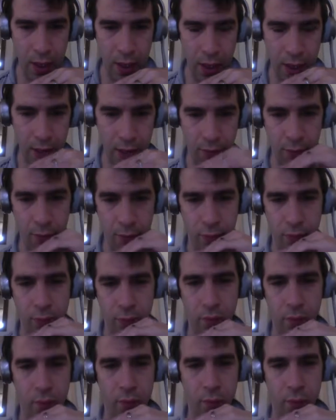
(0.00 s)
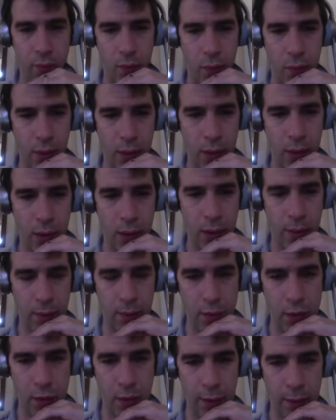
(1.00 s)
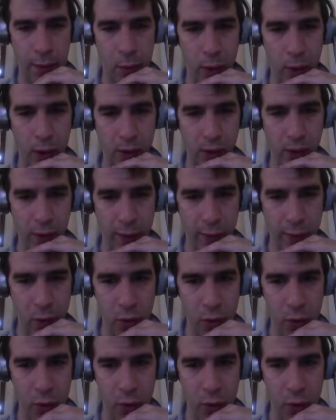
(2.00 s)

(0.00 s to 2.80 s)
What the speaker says: if you're at a bronze level,